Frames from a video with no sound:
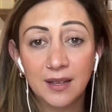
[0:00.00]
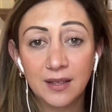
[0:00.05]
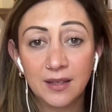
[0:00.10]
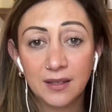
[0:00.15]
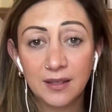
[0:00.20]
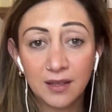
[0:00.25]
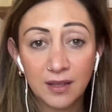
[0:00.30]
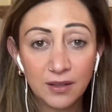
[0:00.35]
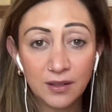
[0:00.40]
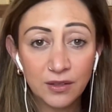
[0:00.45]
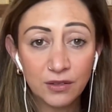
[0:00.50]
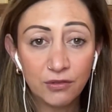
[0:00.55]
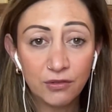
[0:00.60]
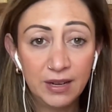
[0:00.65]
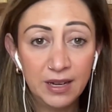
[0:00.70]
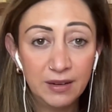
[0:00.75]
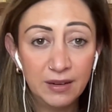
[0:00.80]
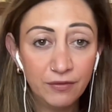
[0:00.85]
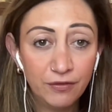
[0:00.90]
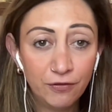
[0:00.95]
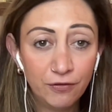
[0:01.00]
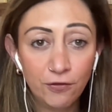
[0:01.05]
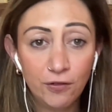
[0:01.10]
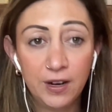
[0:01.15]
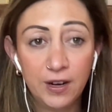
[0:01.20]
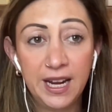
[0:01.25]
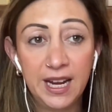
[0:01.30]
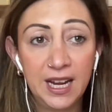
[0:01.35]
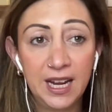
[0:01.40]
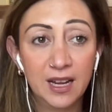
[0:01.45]

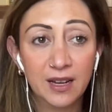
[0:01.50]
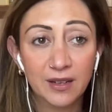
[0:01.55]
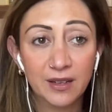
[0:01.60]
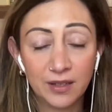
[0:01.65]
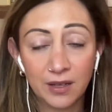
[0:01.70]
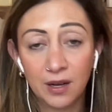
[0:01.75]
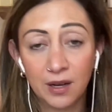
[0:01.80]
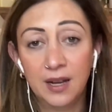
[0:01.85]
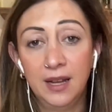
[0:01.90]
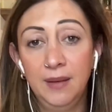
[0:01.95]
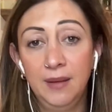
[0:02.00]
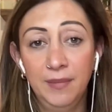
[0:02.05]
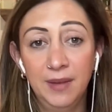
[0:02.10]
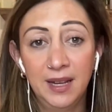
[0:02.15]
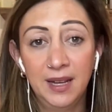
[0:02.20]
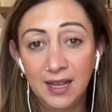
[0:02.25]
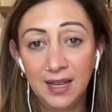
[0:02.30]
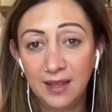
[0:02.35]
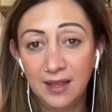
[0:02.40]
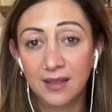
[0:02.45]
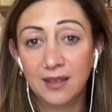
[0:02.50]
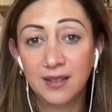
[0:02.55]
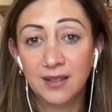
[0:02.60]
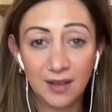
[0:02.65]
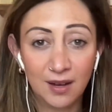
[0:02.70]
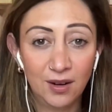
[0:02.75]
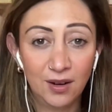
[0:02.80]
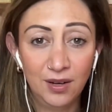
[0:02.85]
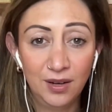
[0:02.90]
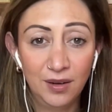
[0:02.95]
sunscreen-free time in the
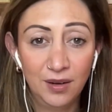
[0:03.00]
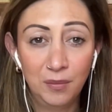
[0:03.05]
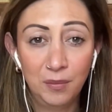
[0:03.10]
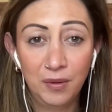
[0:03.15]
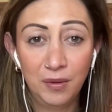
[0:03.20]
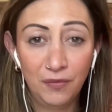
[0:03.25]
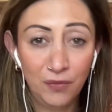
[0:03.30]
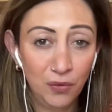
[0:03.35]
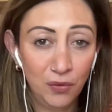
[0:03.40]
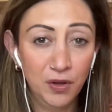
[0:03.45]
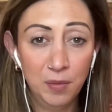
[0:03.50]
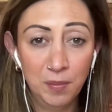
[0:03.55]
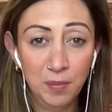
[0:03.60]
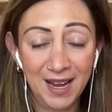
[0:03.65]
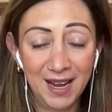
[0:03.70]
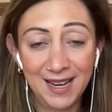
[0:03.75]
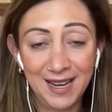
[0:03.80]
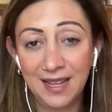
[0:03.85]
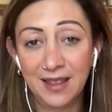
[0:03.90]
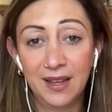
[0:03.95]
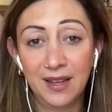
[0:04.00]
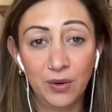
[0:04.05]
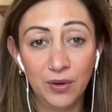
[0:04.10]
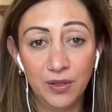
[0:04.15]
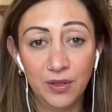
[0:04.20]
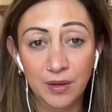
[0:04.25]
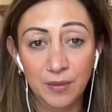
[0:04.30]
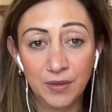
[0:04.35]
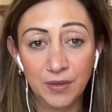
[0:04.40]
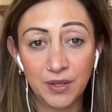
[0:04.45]
sun before you put anything
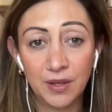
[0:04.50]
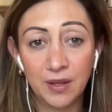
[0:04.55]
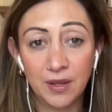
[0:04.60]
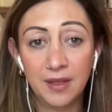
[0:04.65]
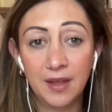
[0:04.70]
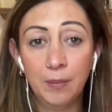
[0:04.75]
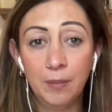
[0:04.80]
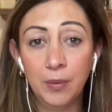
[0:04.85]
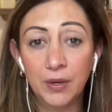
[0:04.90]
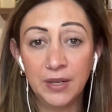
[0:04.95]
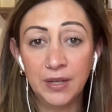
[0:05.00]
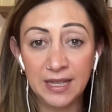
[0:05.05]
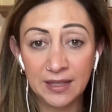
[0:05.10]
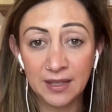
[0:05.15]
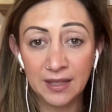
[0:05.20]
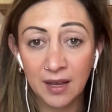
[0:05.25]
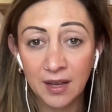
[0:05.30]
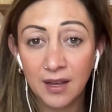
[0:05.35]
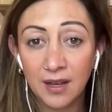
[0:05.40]
on them, so that their bodies